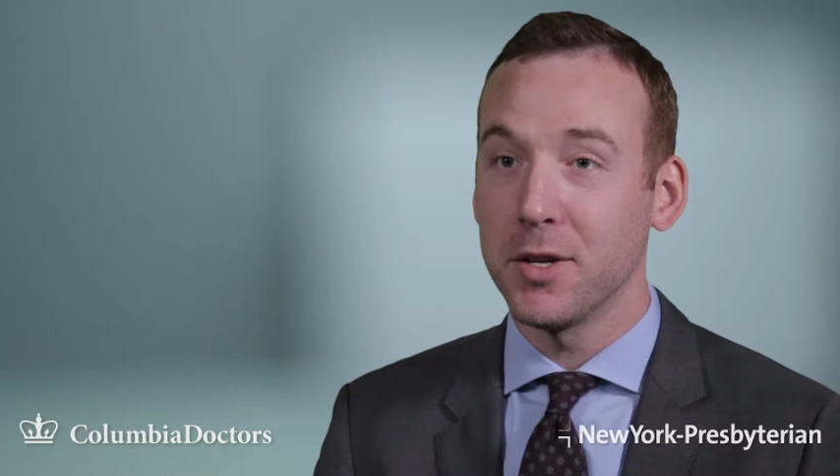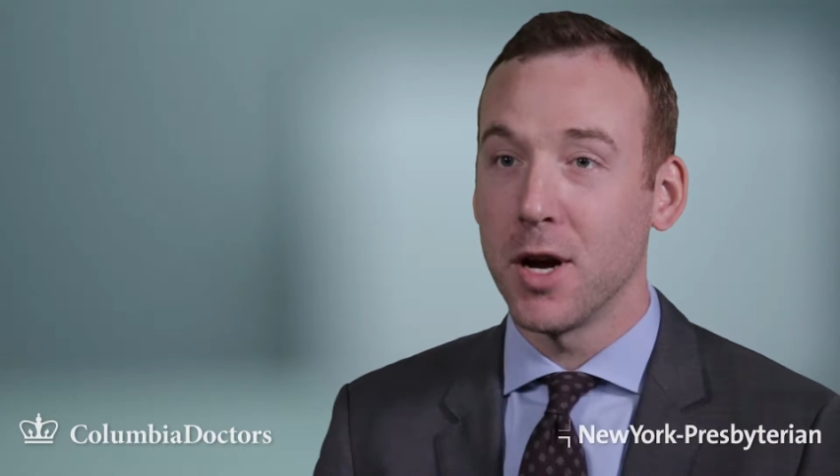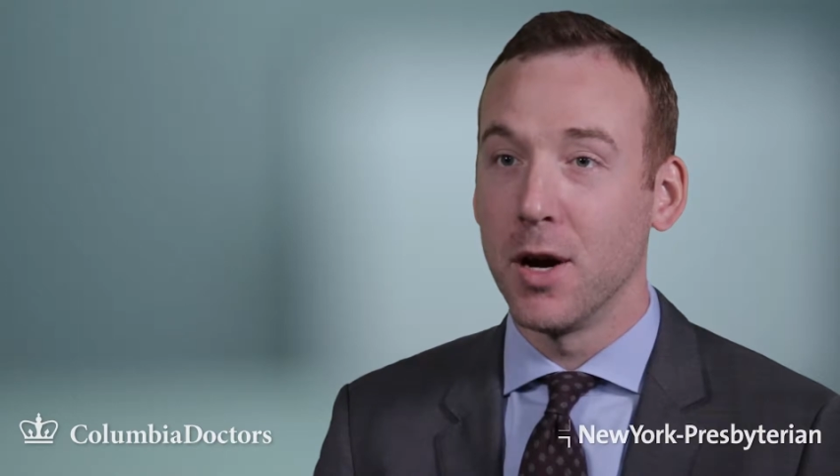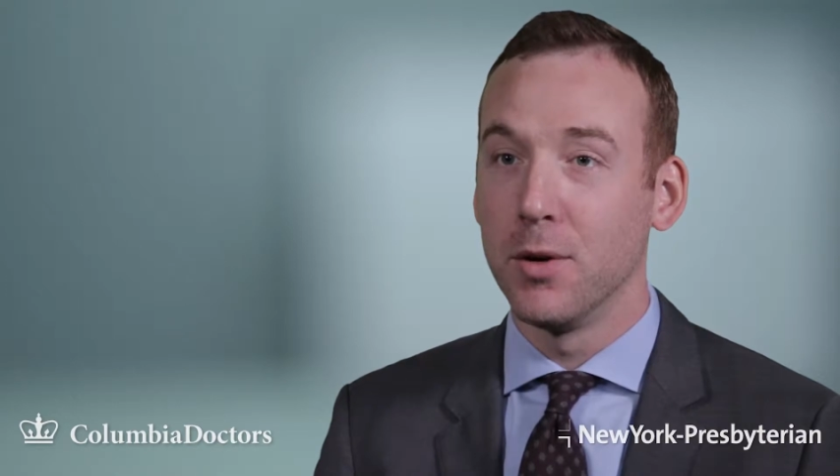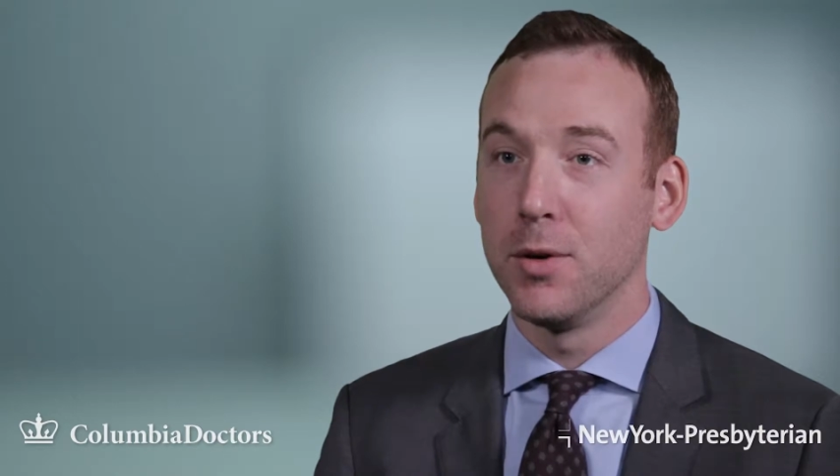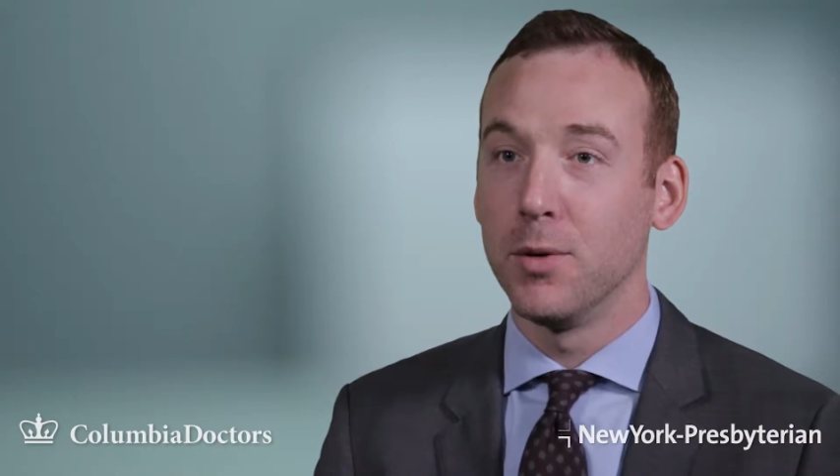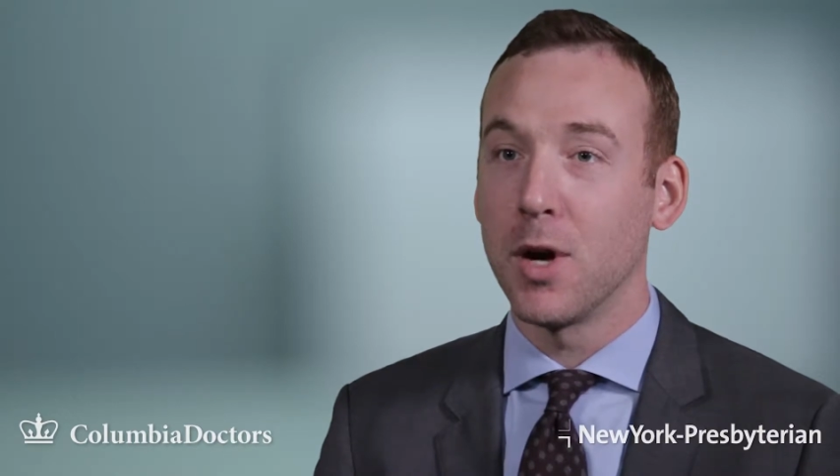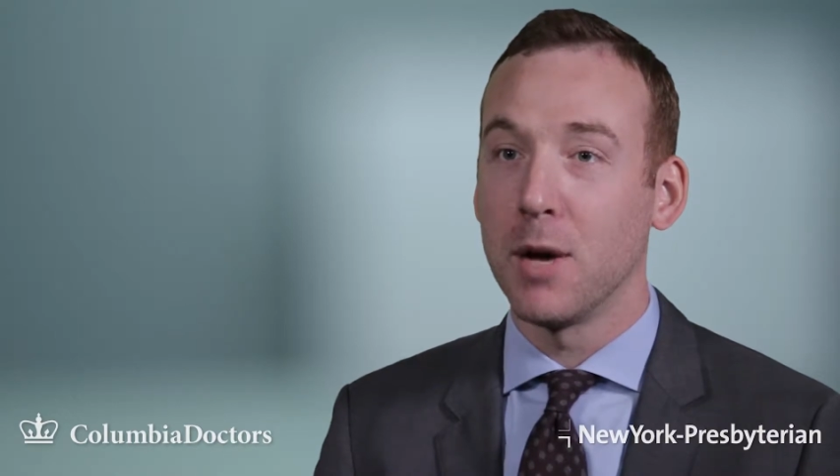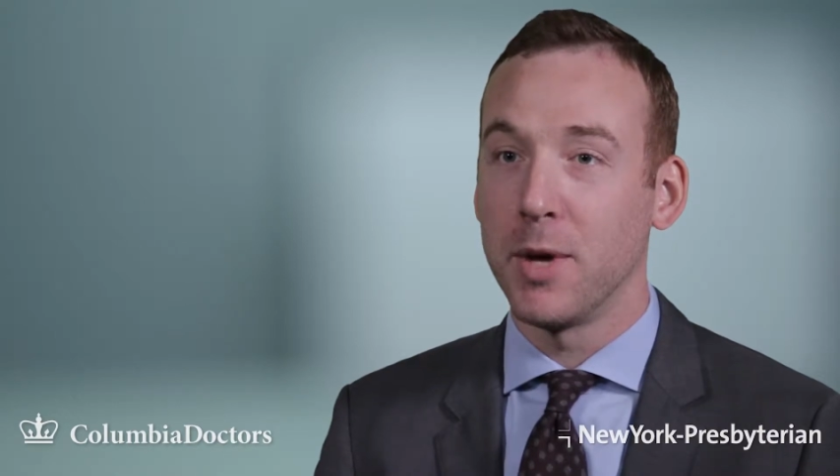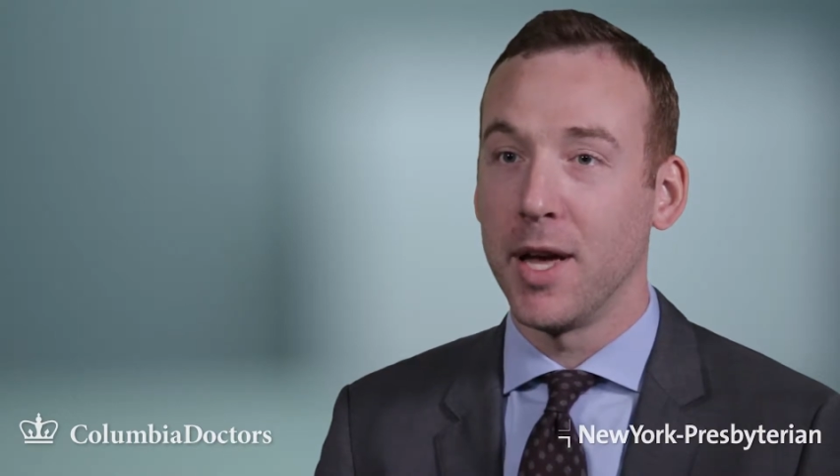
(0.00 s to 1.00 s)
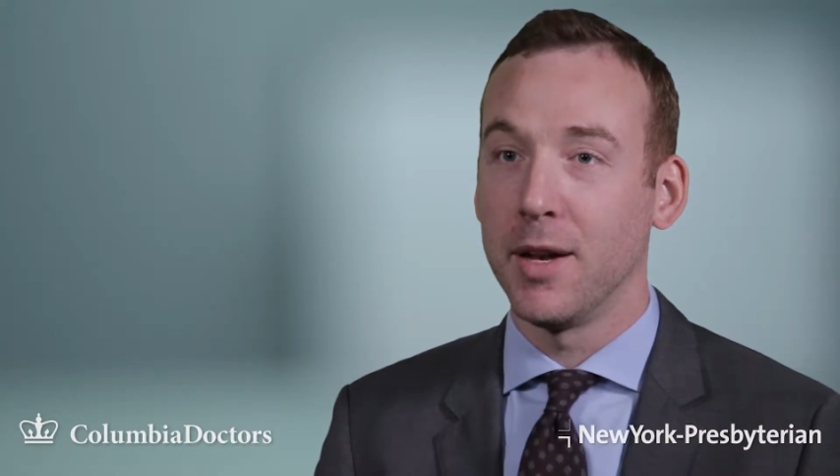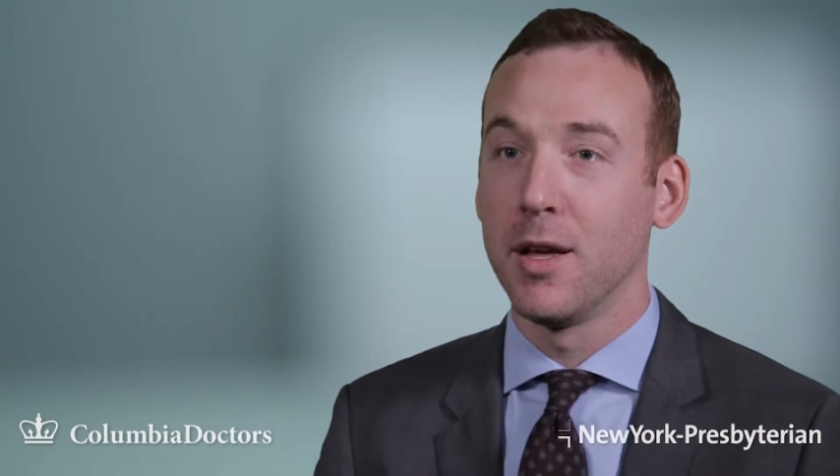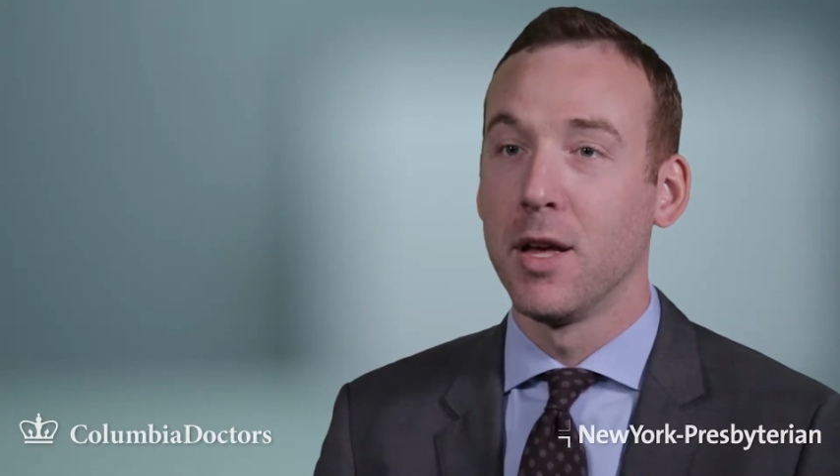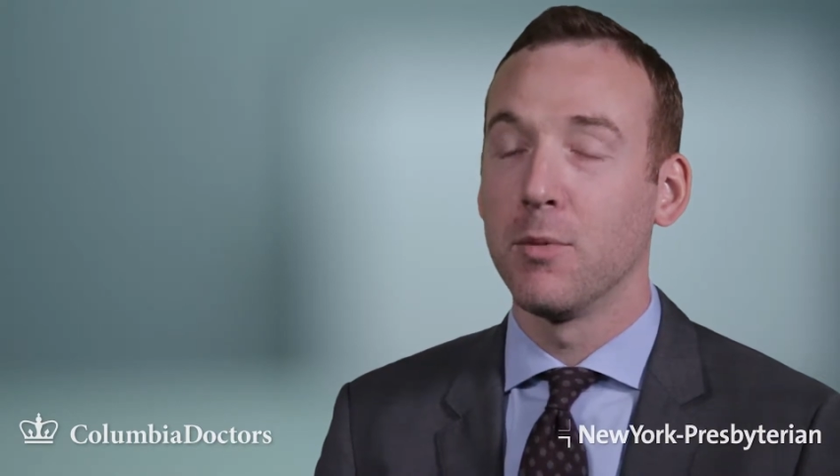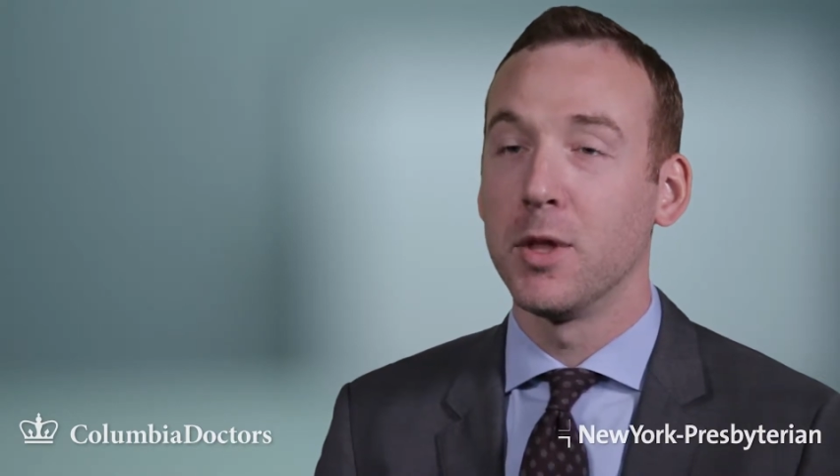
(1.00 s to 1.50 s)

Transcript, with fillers: to toe who come in